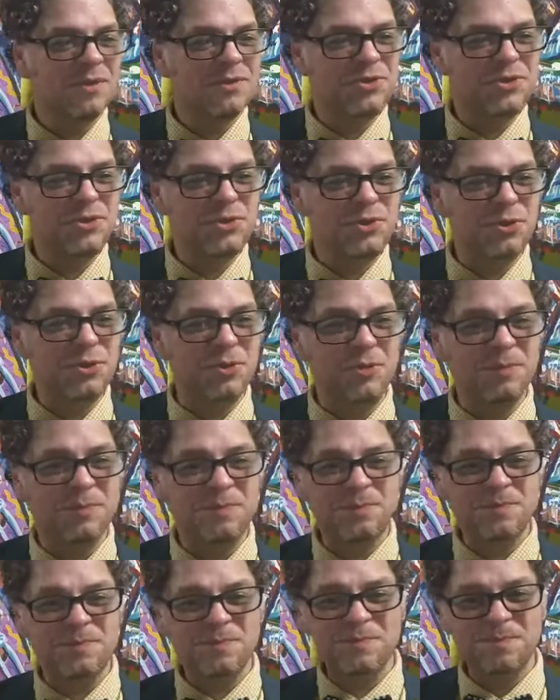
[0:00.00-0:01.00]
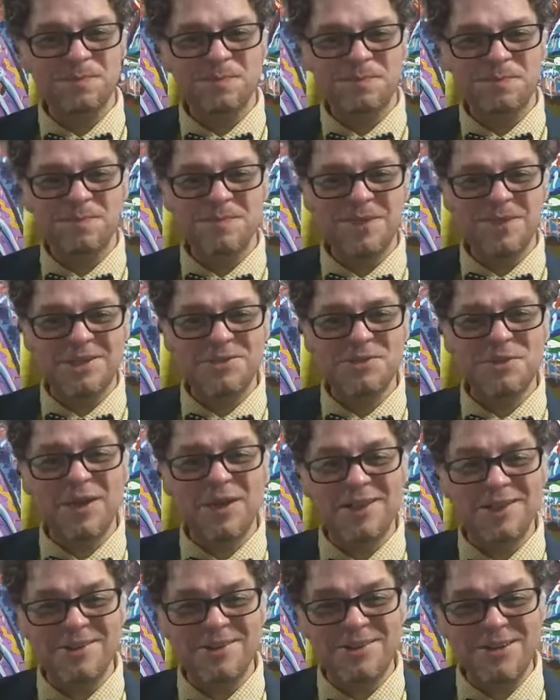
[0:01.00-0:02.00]
It's true. That's what
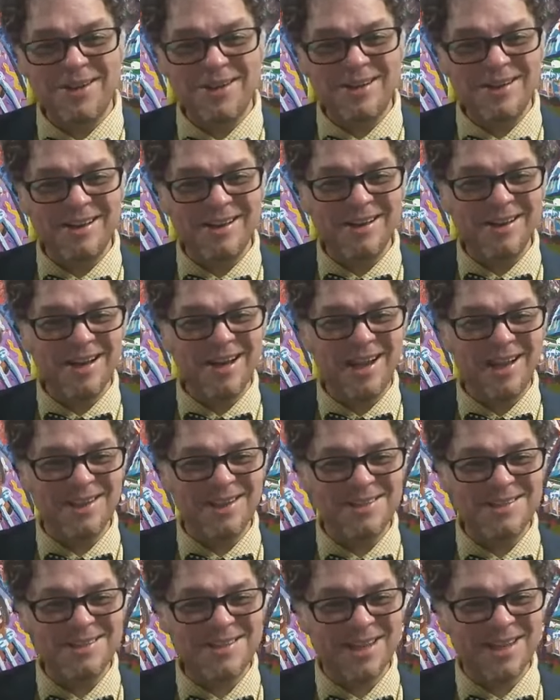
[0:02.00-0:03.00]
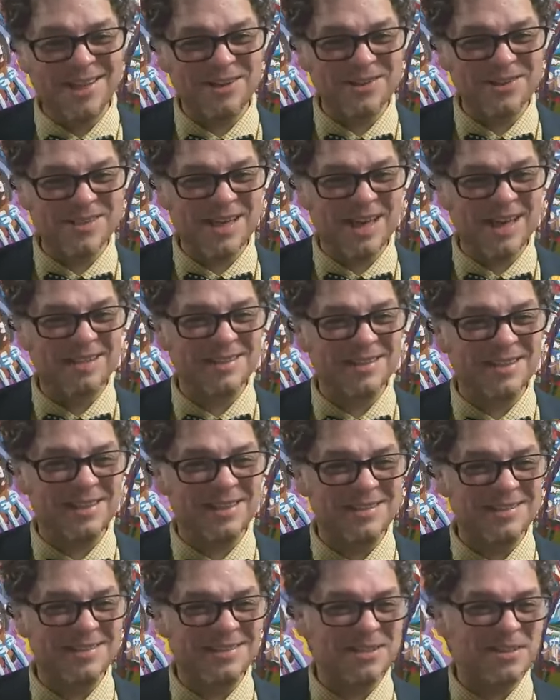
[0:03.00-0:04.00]
I learned in college, taking those science
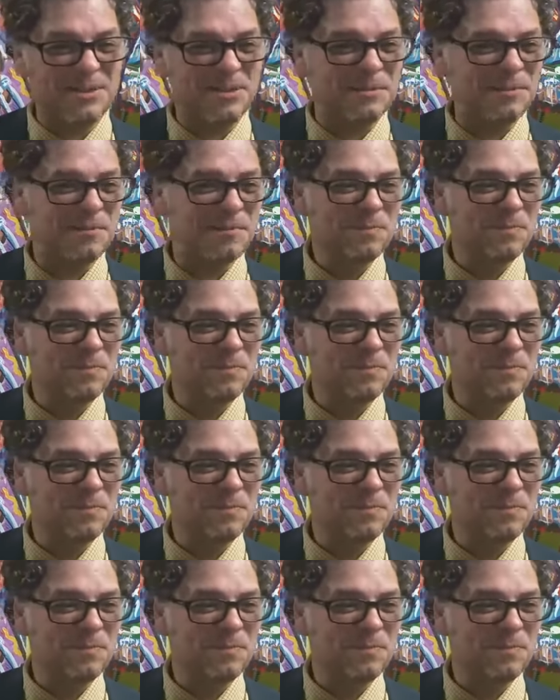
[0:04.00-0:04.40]
classes too.